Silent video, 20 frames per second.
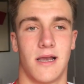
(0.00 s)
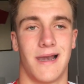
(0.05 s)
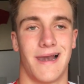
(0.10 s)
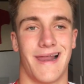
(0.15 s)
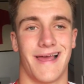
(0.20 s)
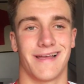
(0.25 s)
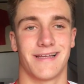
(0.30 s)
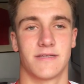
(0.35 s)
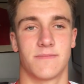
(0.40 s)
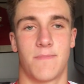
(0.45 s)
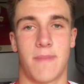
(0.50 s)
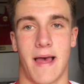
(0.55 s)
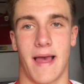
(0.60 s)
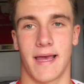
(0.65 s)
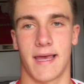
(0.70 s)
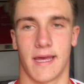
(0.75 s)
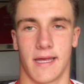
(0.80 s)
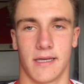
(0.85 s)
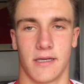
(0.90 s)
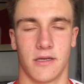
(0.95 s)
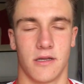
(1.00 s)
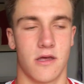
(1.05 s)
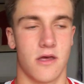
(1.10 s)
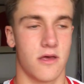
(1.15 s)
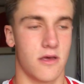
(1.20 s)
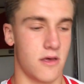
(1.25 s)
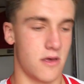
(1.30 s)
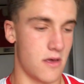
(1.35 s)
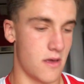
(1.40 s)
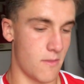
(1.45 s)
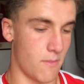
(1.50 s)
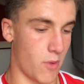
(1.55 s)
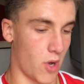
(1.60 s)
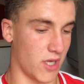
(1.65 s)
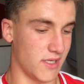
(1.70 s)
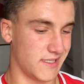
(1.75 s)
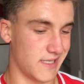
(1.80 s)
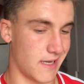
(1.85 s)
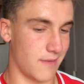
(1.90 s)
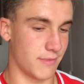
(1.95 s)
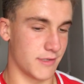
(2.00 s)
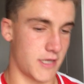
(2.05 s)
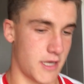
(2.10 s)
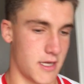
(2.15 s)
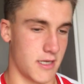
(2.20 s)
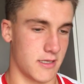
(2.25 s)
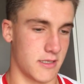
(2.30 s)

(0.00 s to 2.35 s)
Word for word: legs, back and biceps.